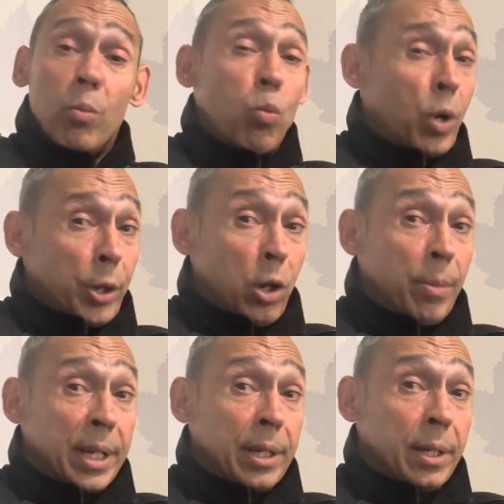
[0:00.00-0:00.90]
what a
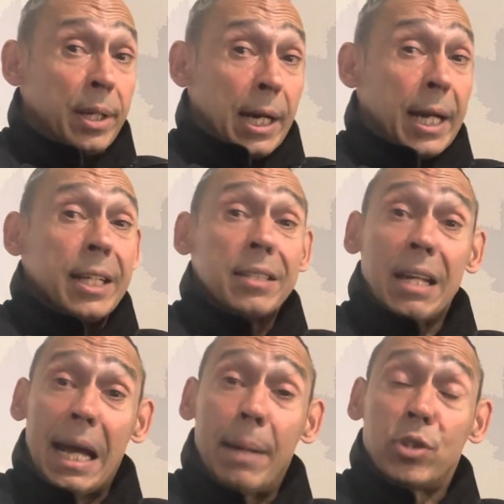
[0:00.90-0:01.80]
comment, and it's
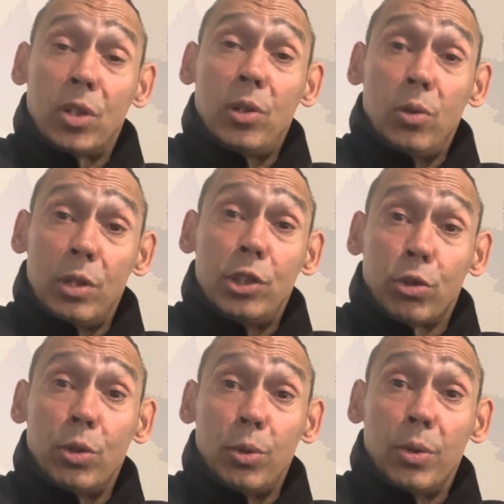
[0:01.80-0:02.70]
absolutely
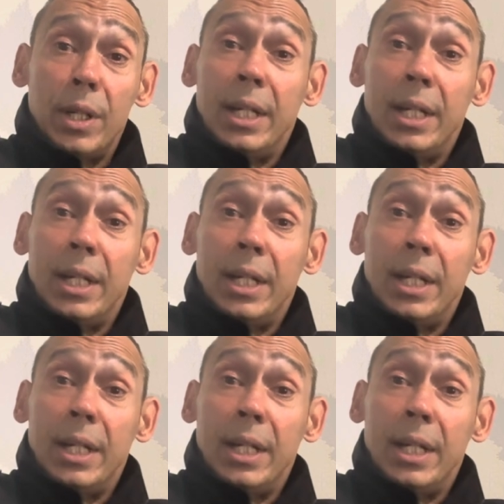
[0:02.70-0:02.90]
true.